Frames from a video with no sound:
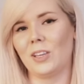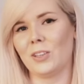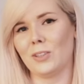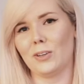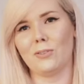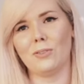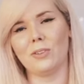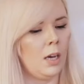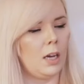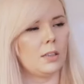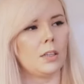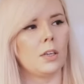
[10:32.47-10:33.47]
You know,
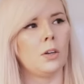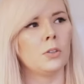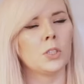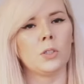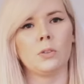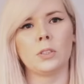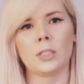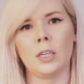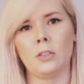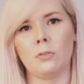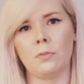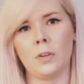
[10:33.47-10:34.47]
I think also it's
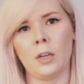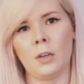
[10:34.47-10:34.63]
kind of